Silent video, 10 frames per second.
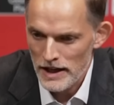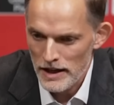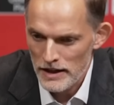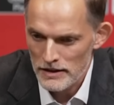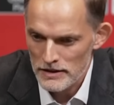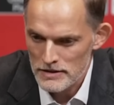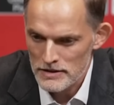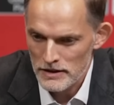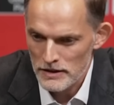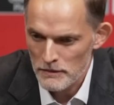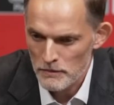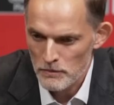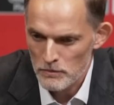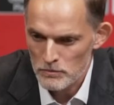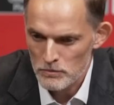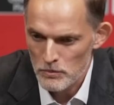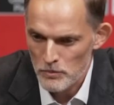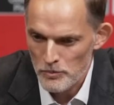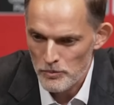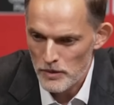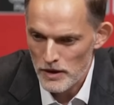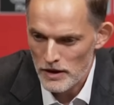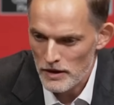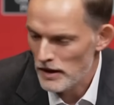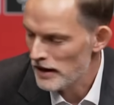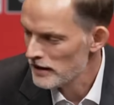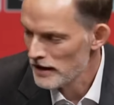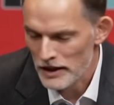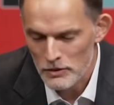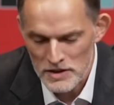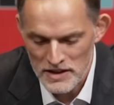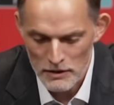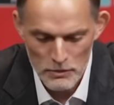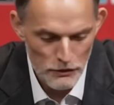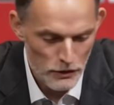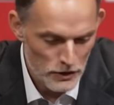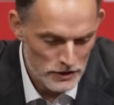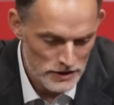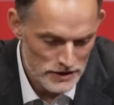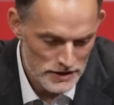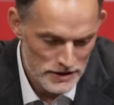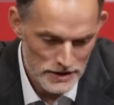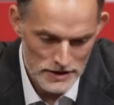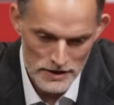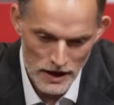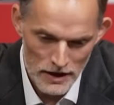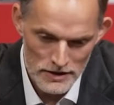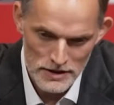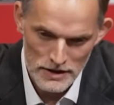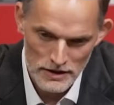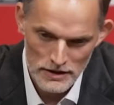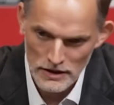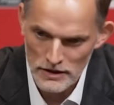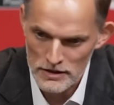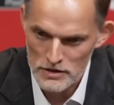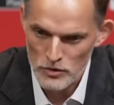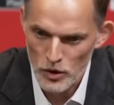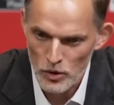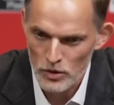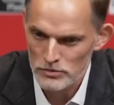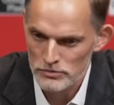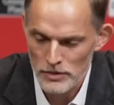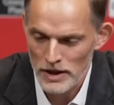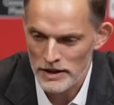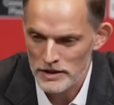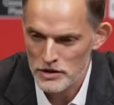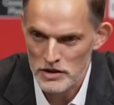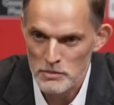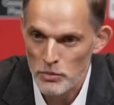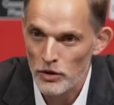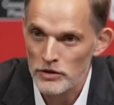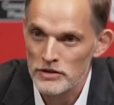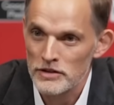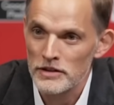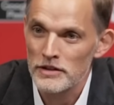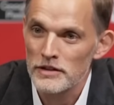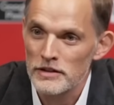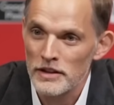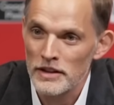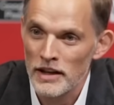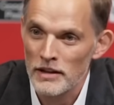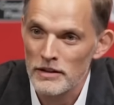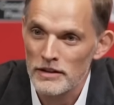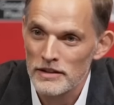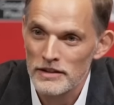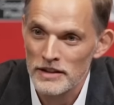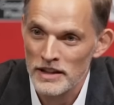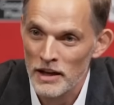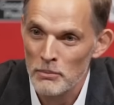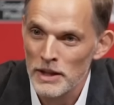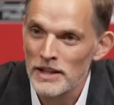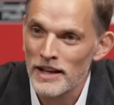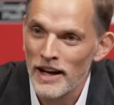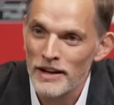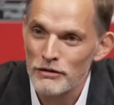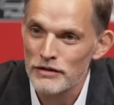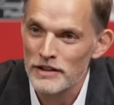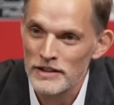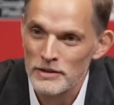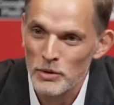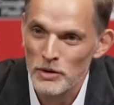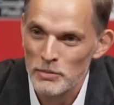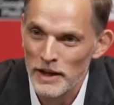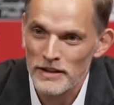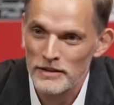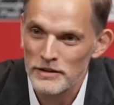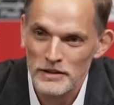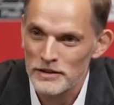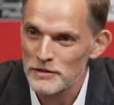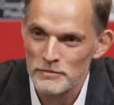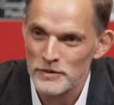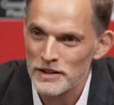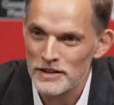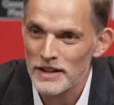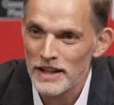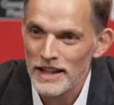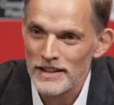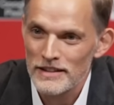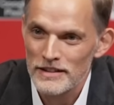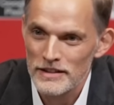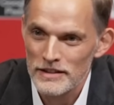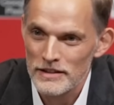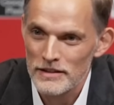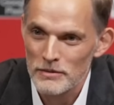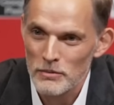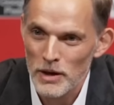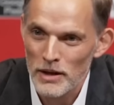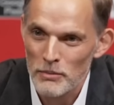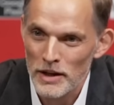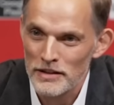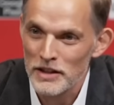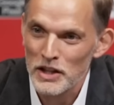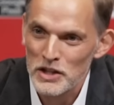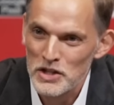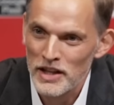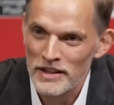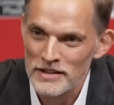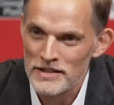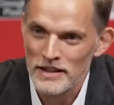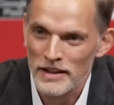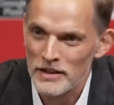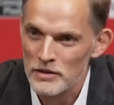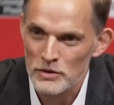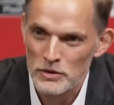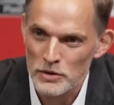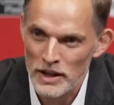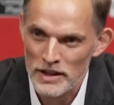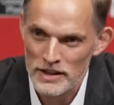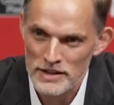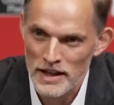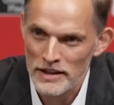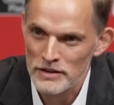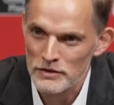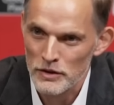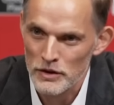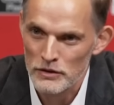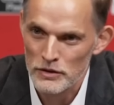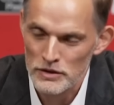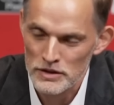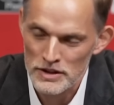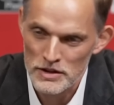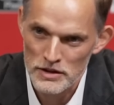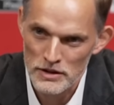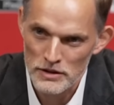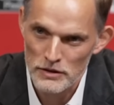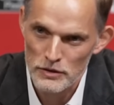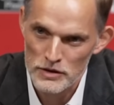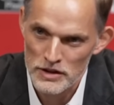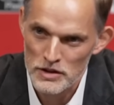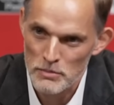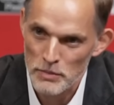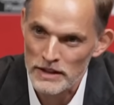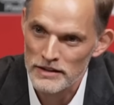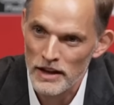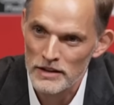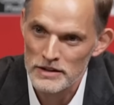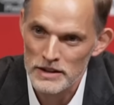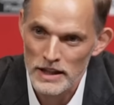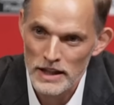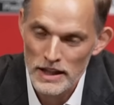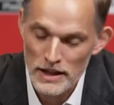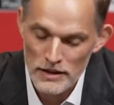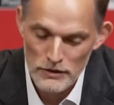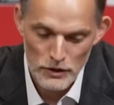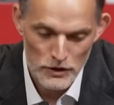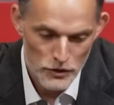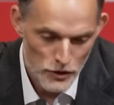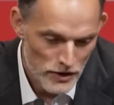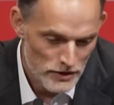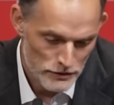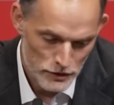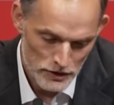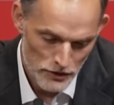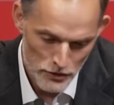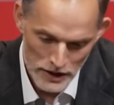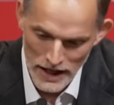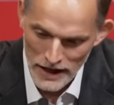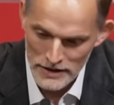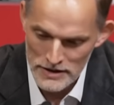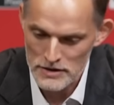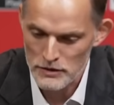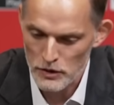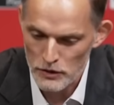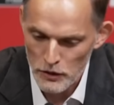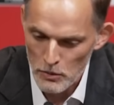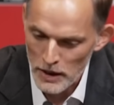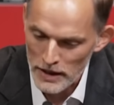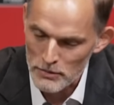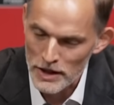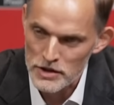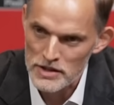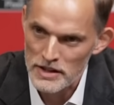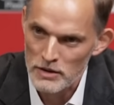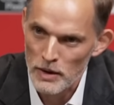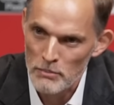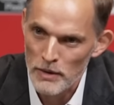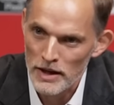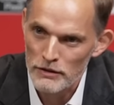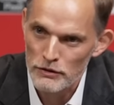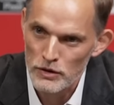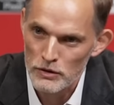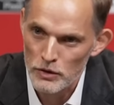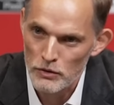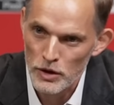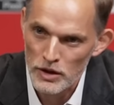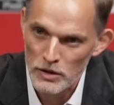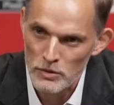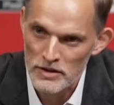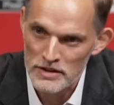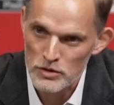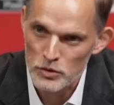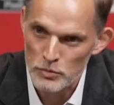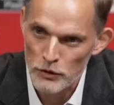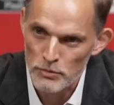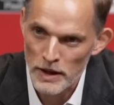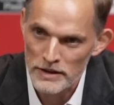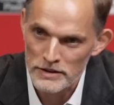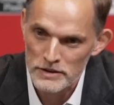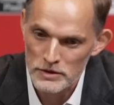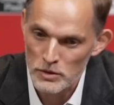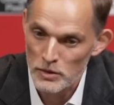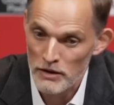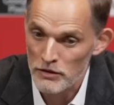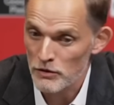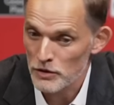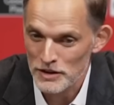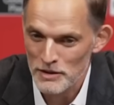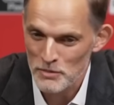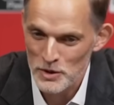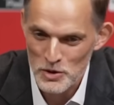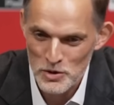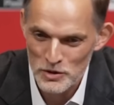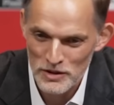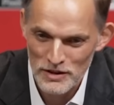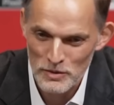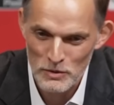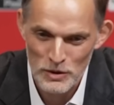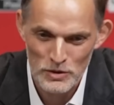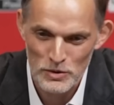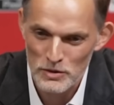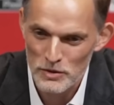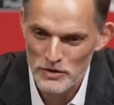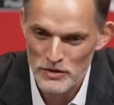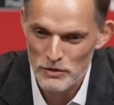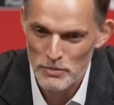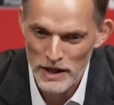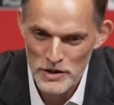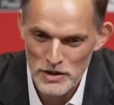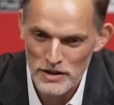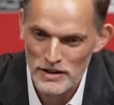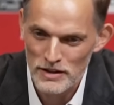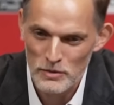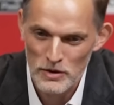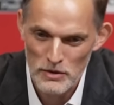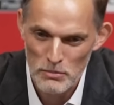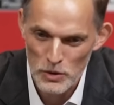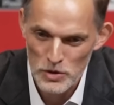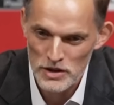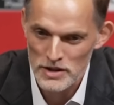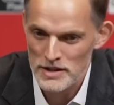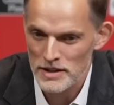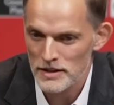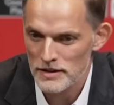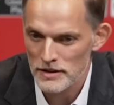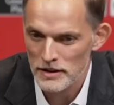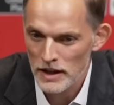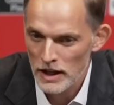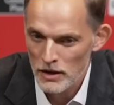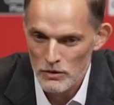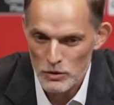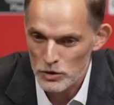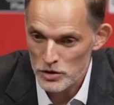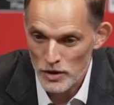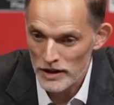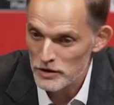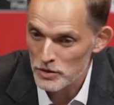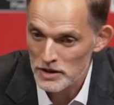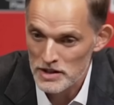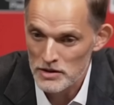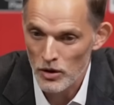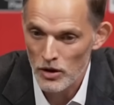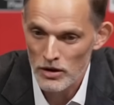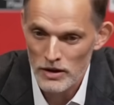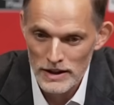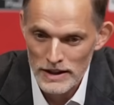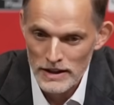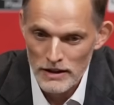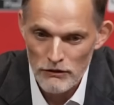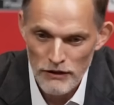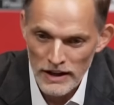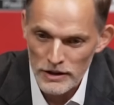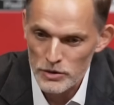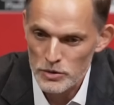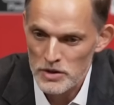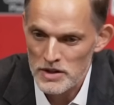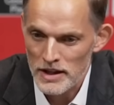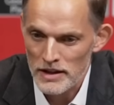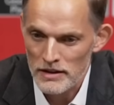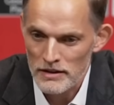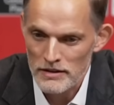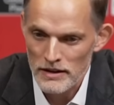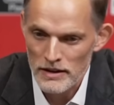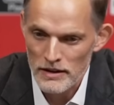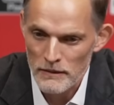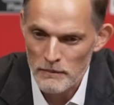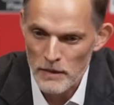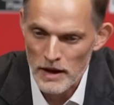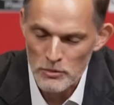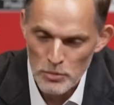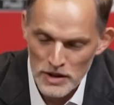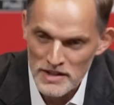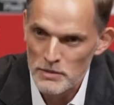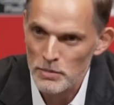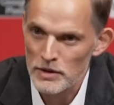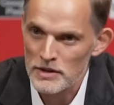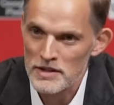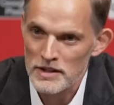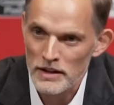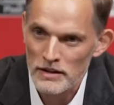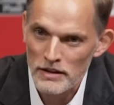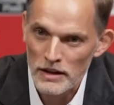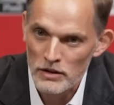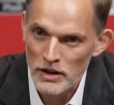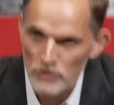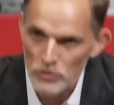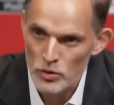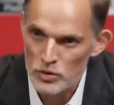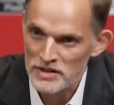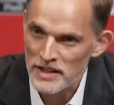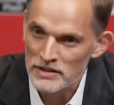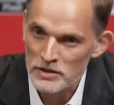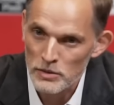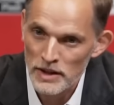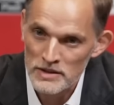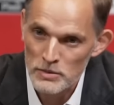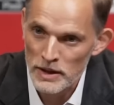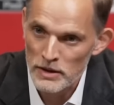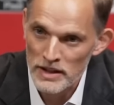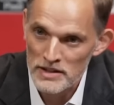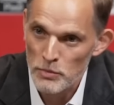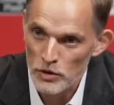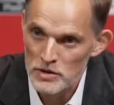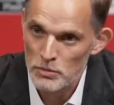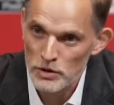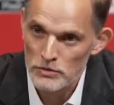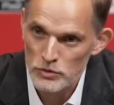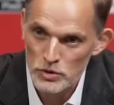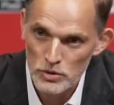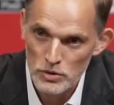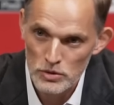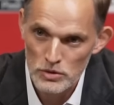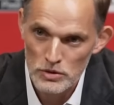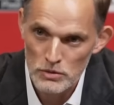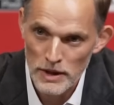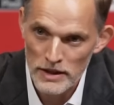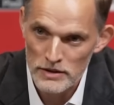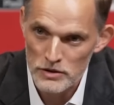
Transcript: and um, like like we said before, this this task and, and this role like just brought the, the young the young me alive, and it brought back the the the, my, my teenage days, like to, to get excited for, for such a for such a big task, for the three, for the three lions, for, for playing matches at Wembley, for, for working with this group of players. So everyone can be assured that we will do it with uh, passion and with emotions, and uh, we will try to install values and um, and principles and, and, and rules as, as quickly as possible to to make the